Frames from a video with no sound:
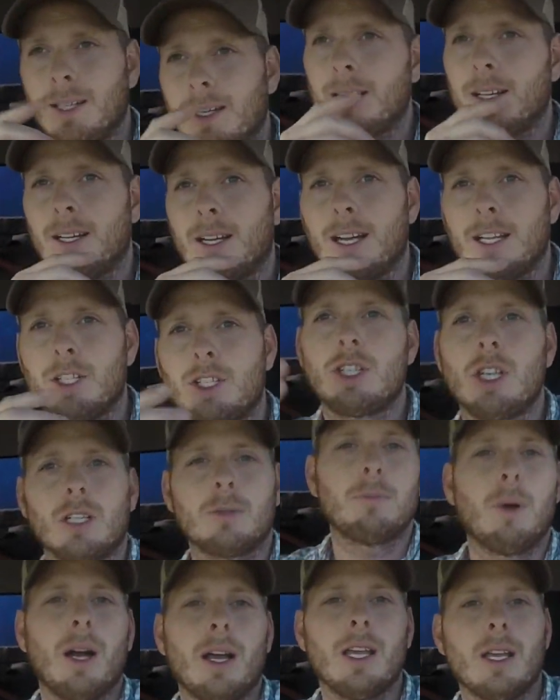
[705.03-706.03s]
I
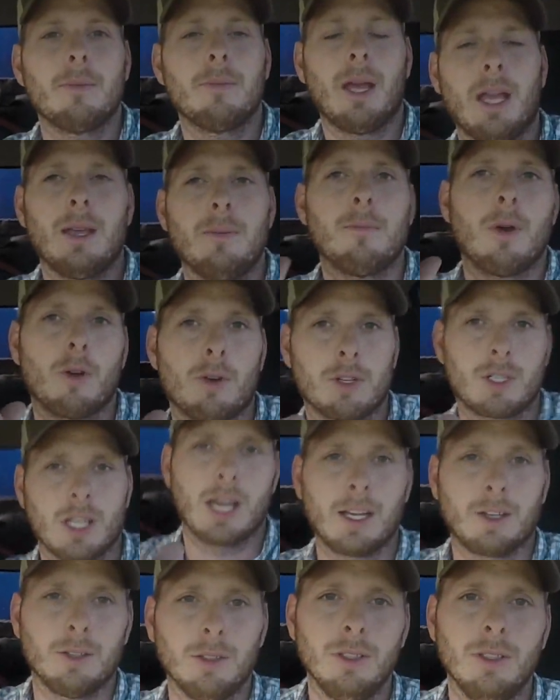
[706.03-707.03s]
just bought him a
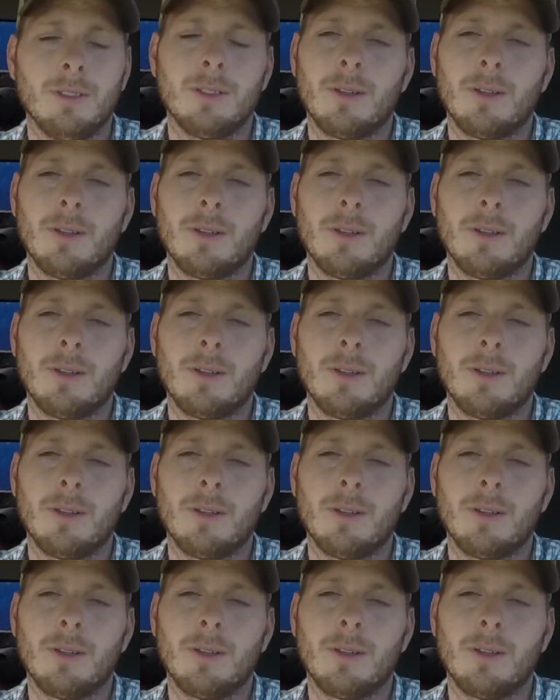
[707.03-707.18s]
motorcycle,